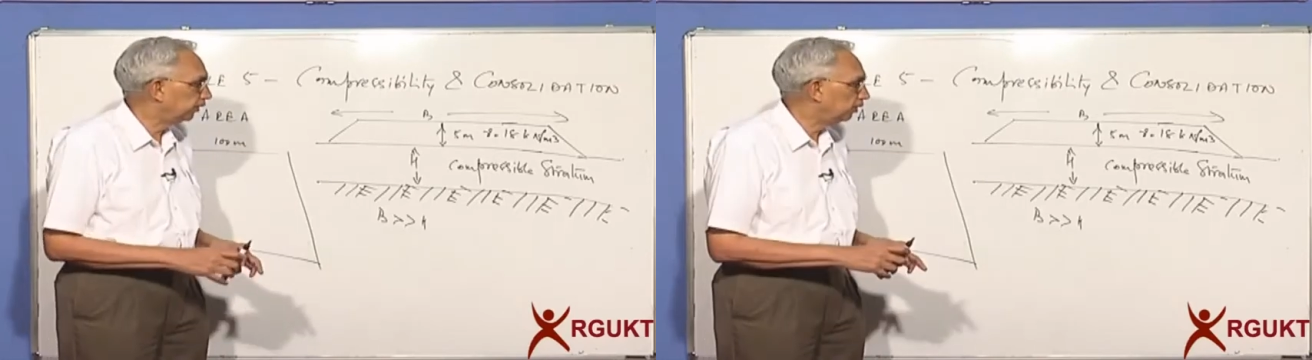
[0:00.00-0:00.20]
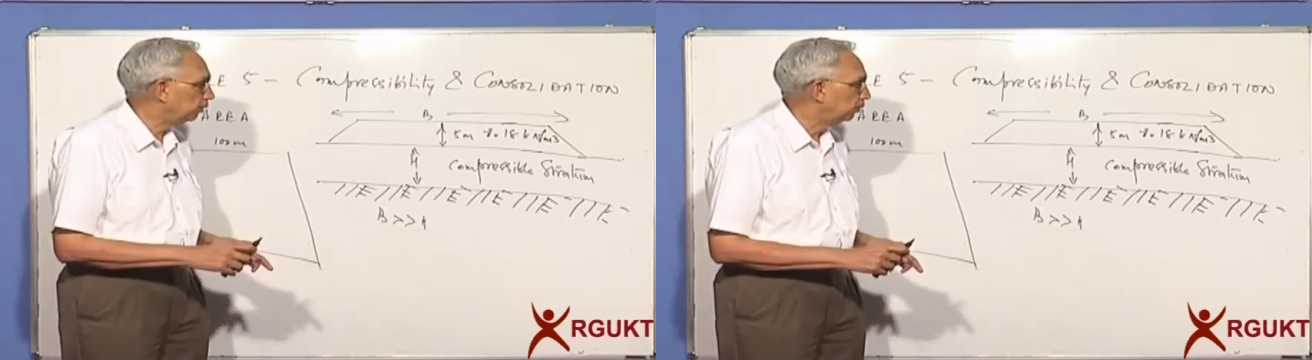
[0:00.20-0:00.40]

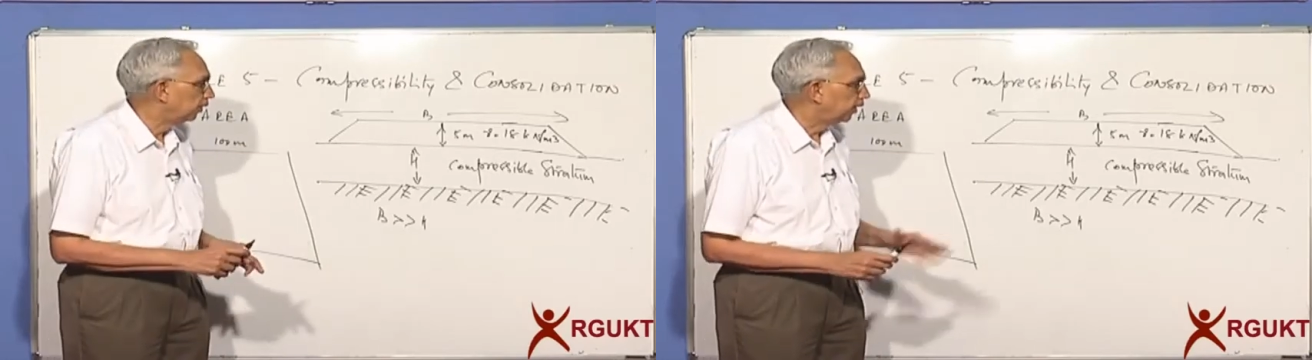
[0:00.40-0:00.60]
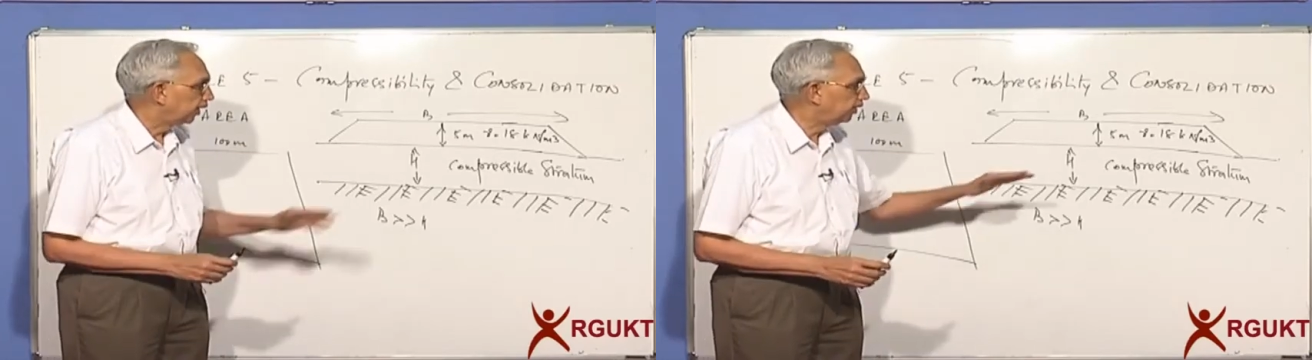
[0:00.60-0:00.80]
top
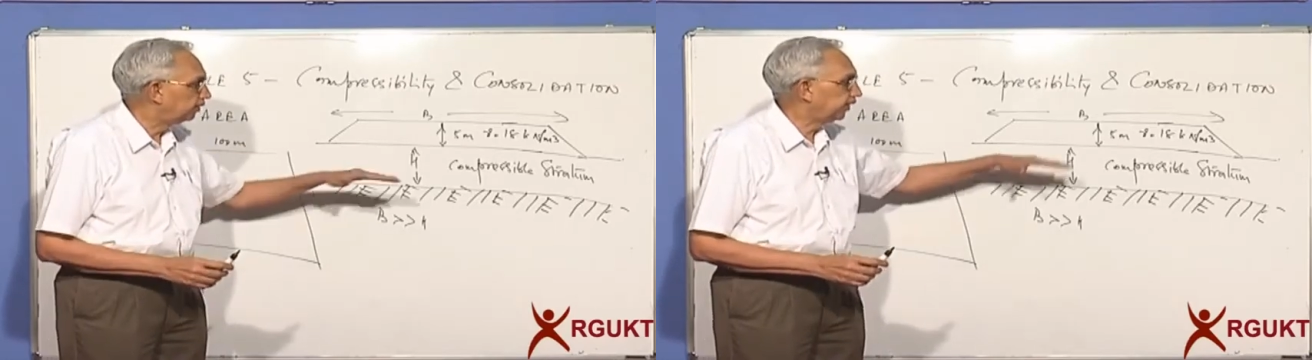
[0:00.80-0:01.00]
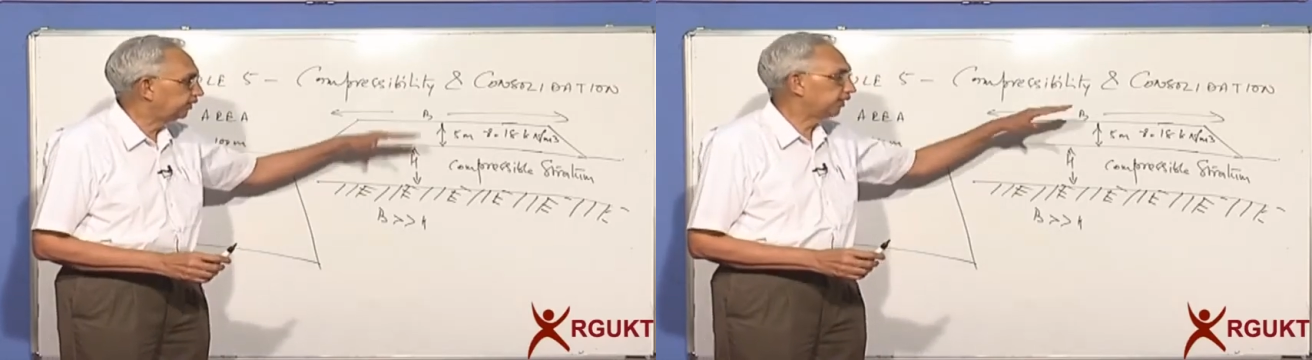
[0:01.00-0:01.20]
and
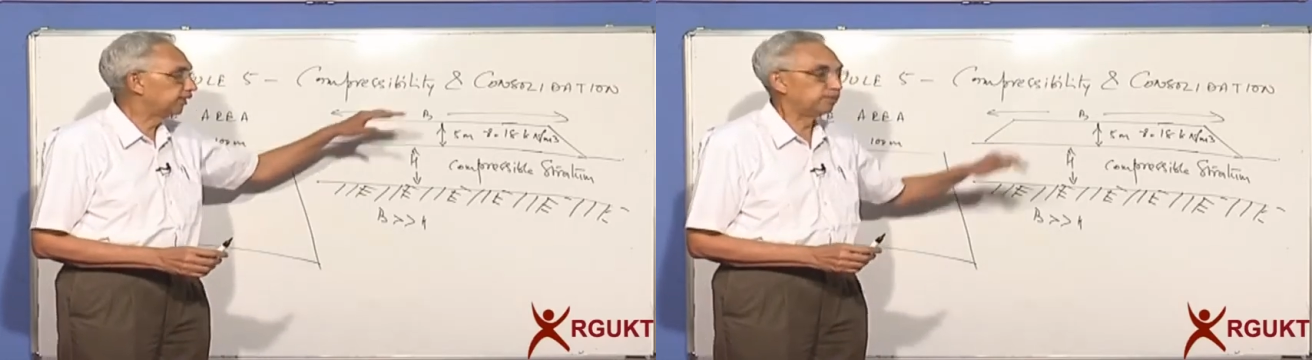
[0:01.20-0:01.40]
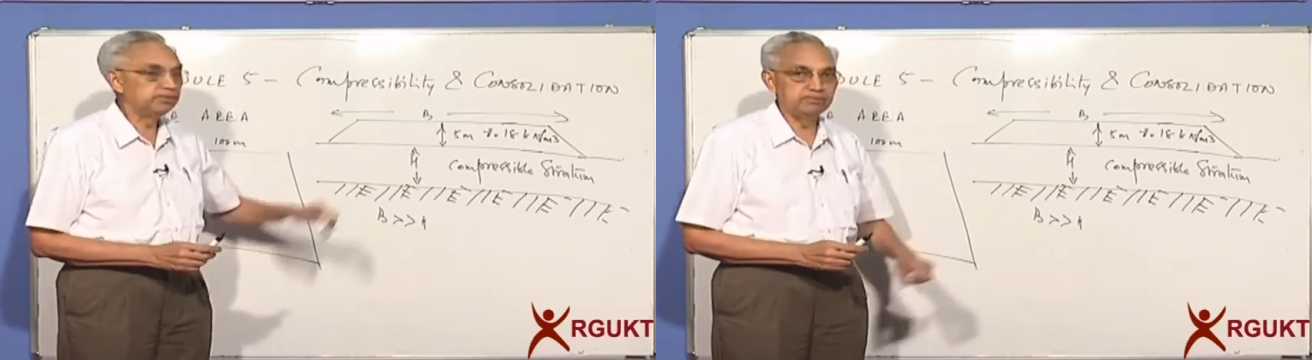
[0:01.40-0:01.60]
raise the
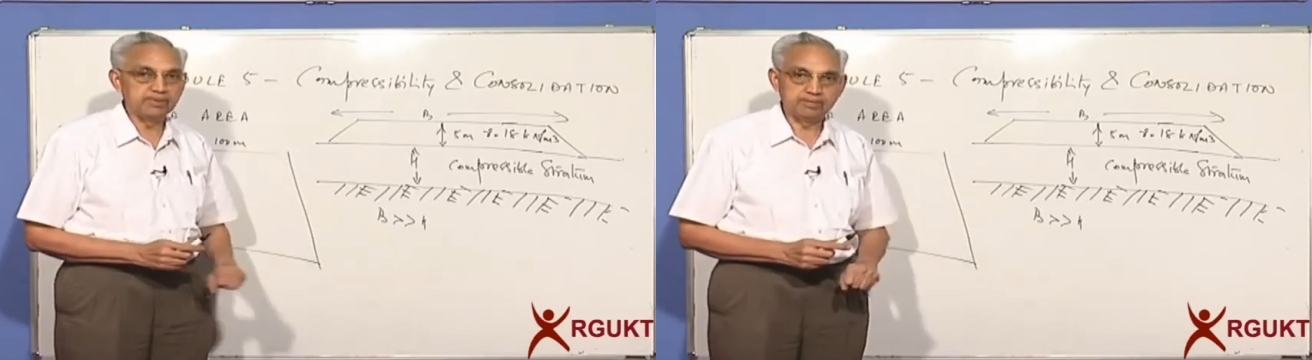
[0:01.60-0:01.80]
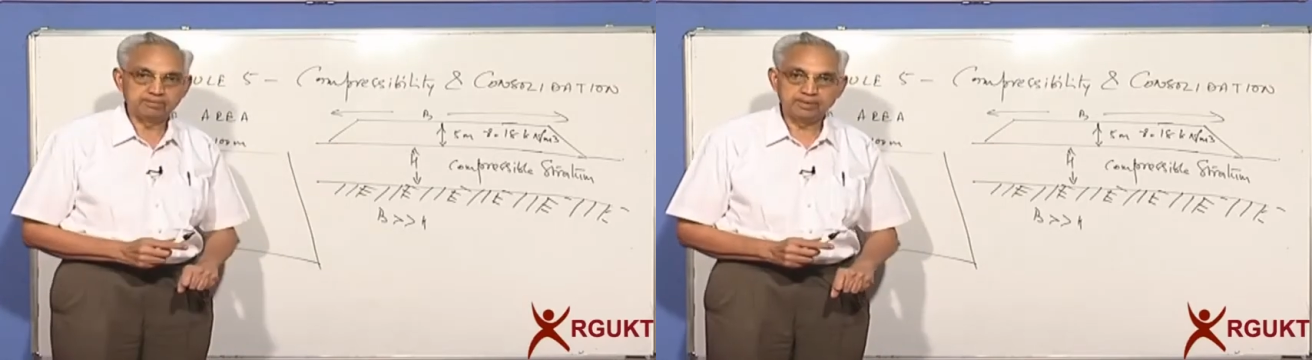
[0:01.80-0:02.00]
ground
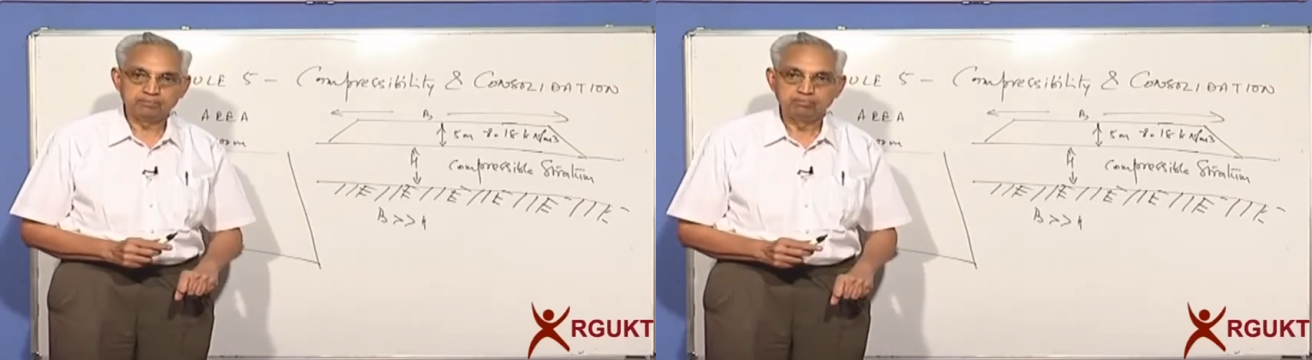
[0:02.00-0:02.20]
level.